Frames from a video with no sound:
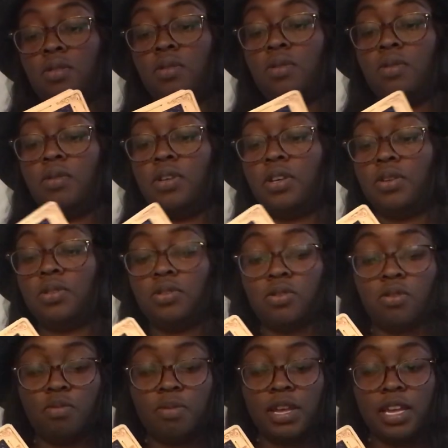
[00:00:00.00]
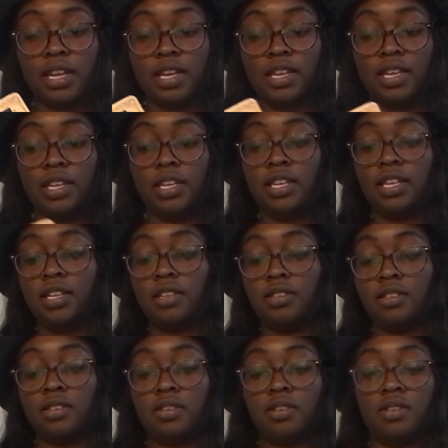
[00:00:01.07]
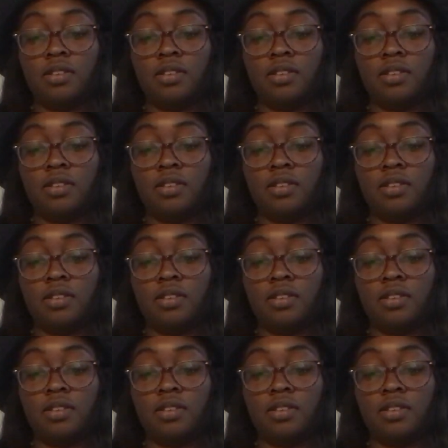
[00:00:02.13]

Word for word: who your soulmate is.